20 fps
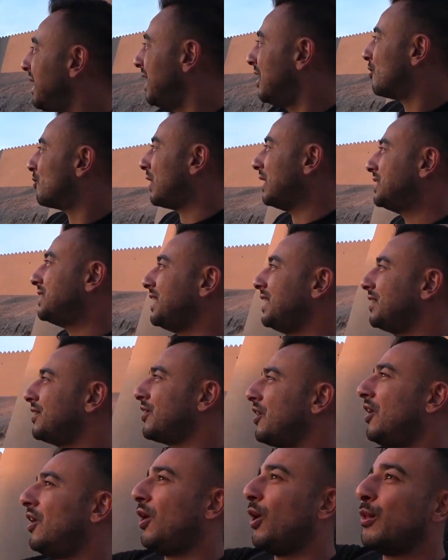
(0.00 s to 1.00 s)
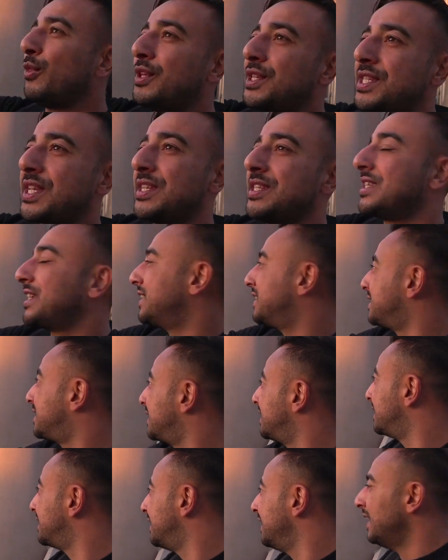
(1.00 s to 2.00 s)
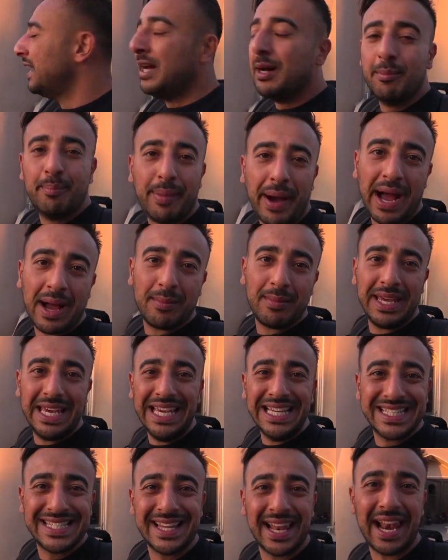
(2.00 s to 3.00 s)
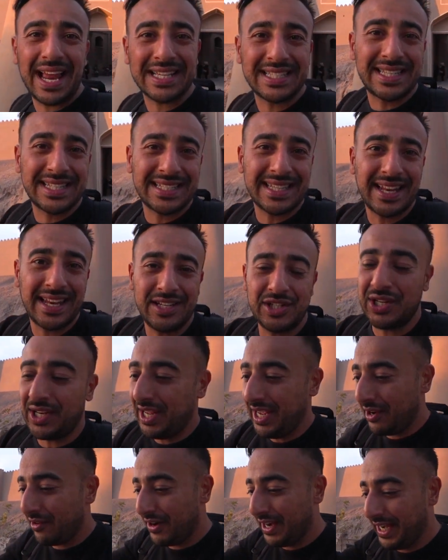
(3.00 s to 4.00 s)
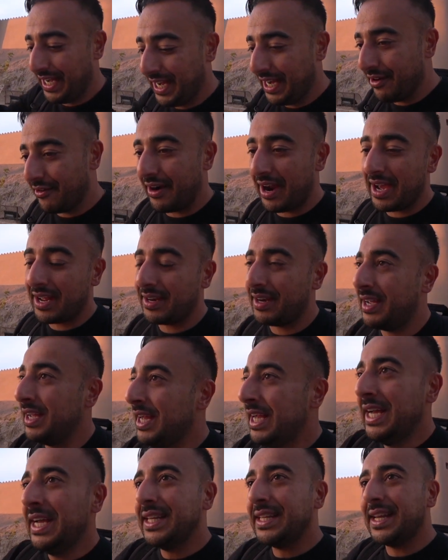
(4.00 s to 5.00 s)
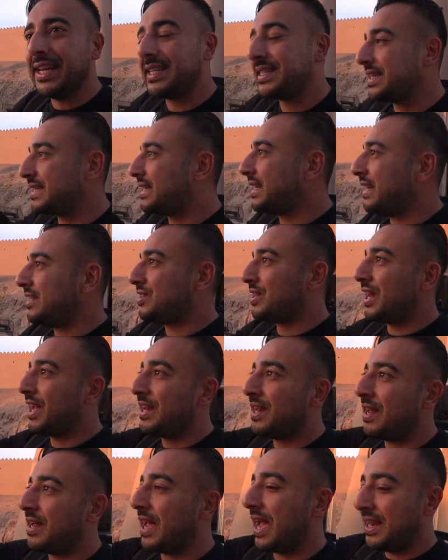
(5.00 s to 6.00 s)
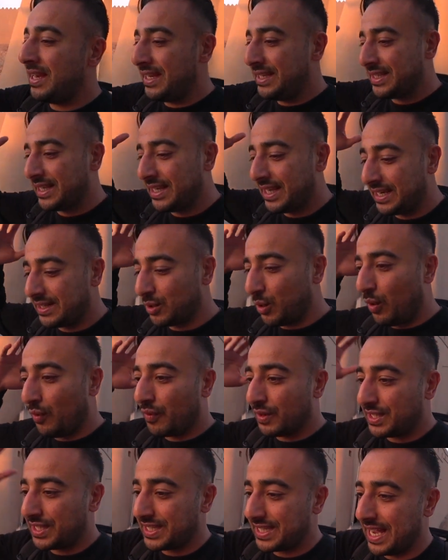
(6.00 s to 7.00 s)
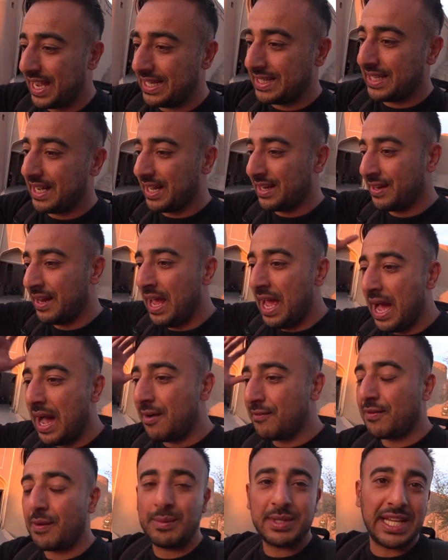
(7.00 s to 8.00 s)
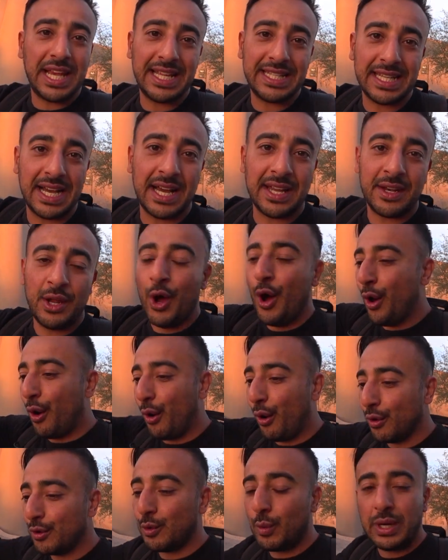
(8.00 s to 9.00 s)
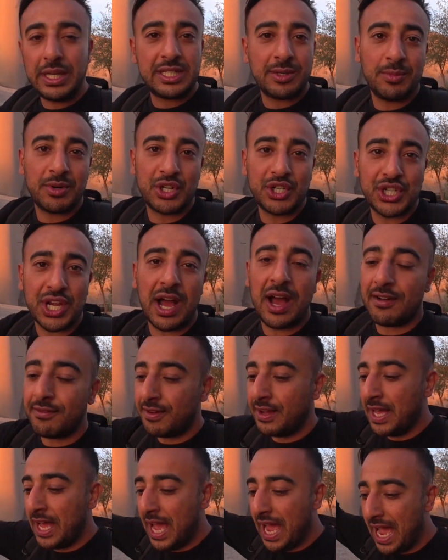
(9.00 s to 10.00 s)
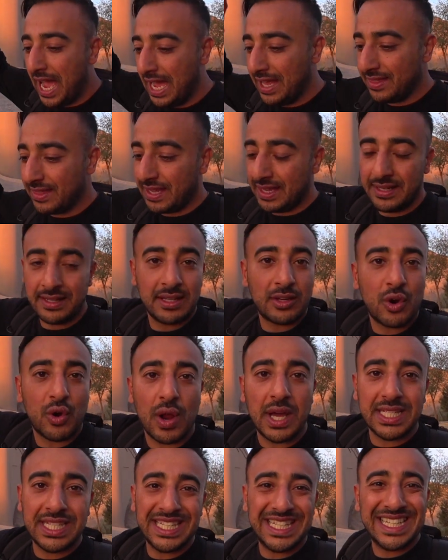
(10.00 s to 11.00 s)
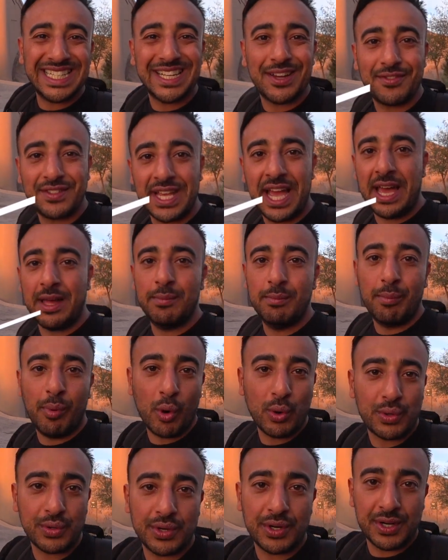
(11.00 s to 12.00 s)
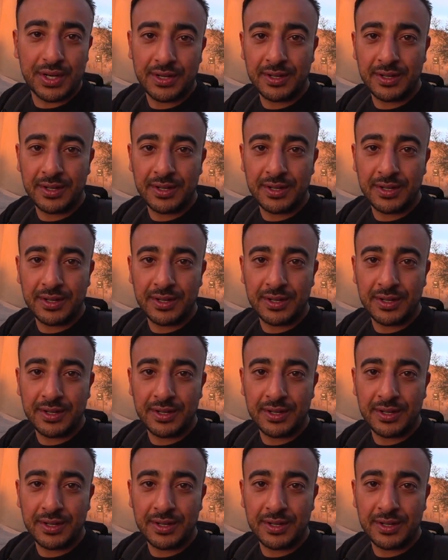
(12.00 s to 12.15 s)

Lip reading: right here on the sunset. Bam is the last destination here in Iran. The next destination I need to get over to Zahedan. I'm from Zahedan all the way to Marjav and then crossing the Taftan border.